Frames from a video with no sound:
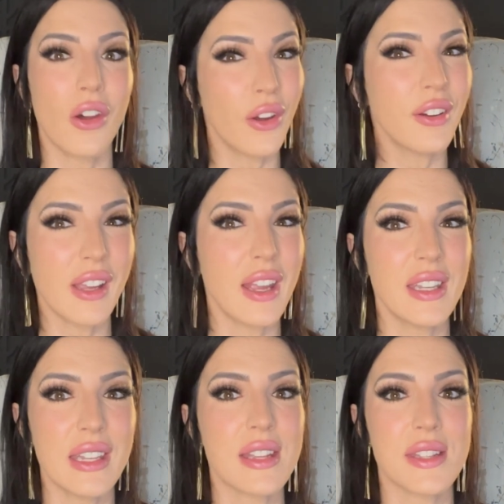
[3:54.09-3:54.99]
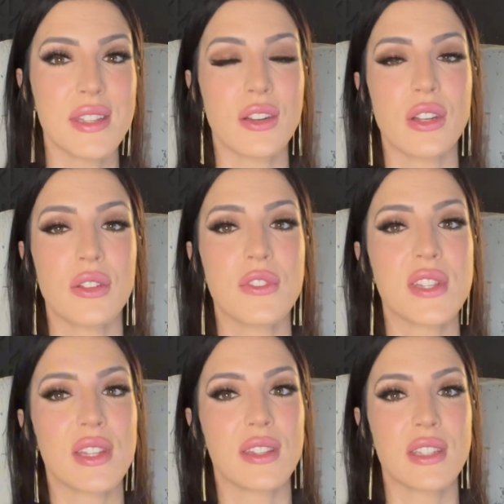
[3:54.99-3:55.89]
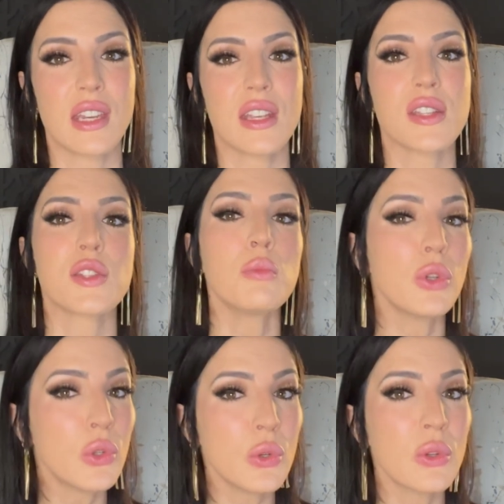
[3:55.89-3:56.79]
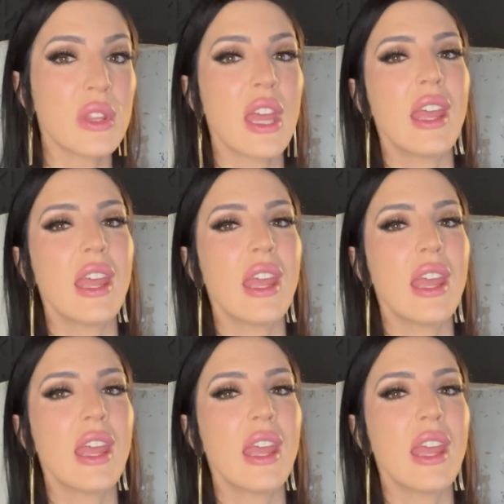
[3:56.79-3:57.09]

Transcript: are kind of necessary to facilitate a smooth